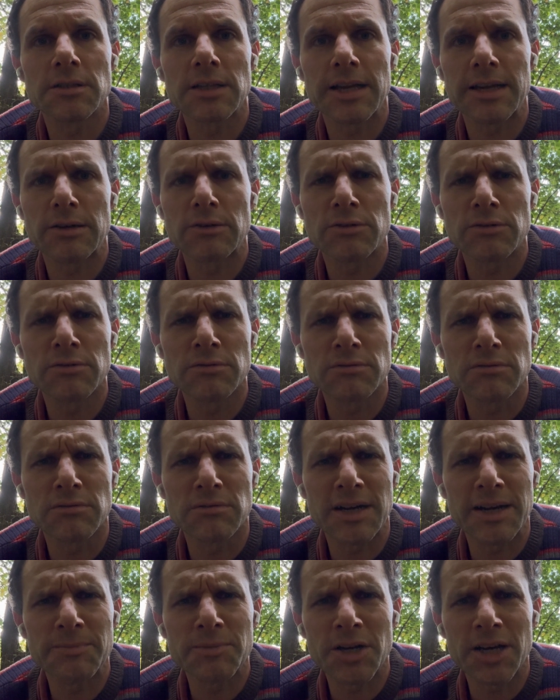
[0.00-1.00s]
Like, oh,
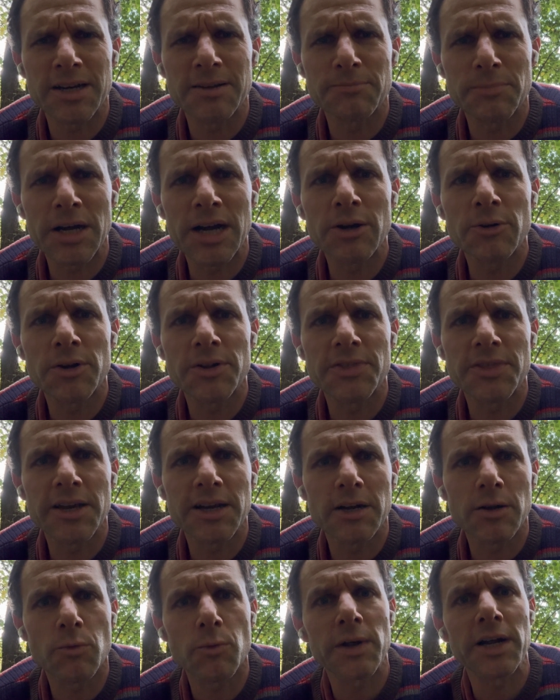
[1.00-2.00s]
I'm not empowered
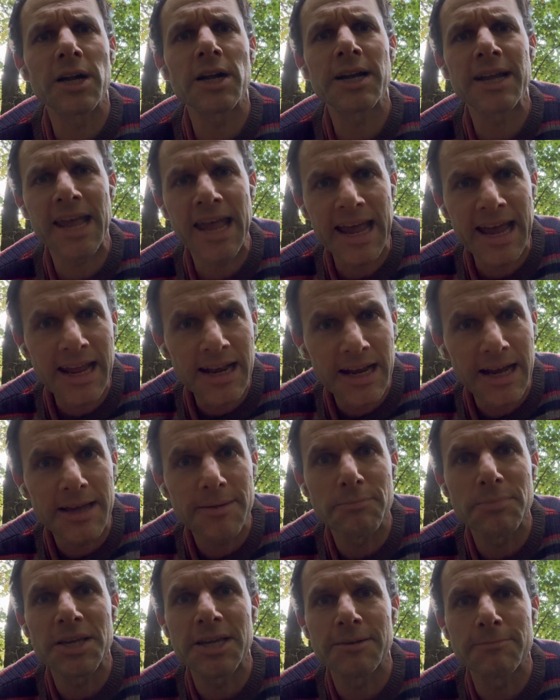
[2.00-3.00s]
there. Where can I
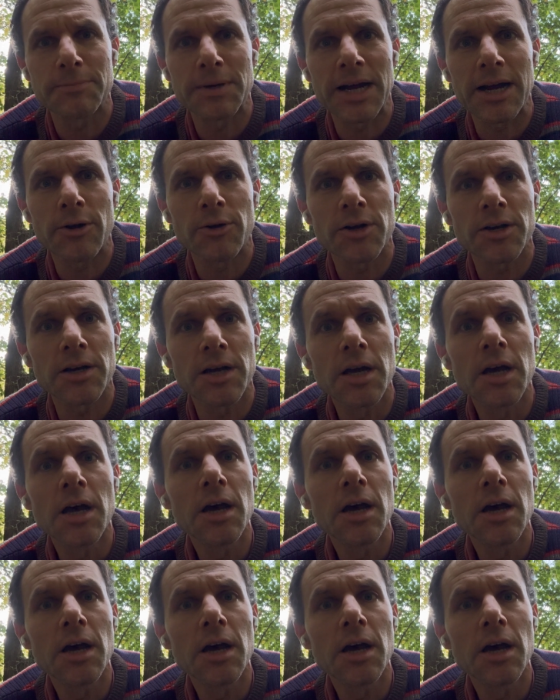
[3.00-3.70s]
be empowered?